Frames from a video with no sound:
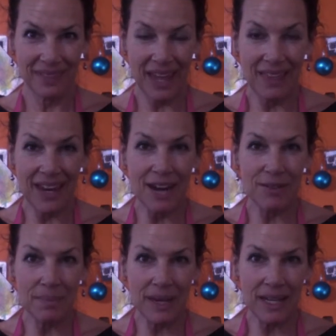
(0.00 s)
And then I
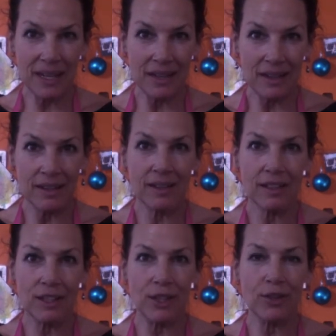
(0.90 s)
repeated,
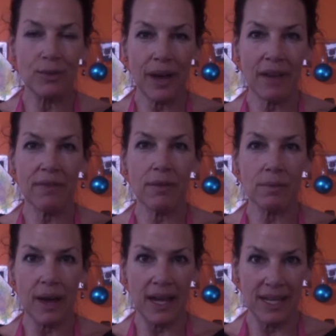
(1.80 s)
"You have the
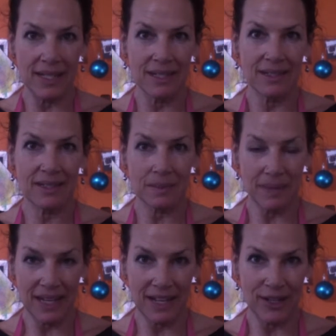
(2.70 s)
right to
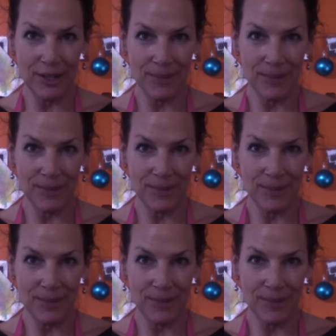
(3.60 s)
be here."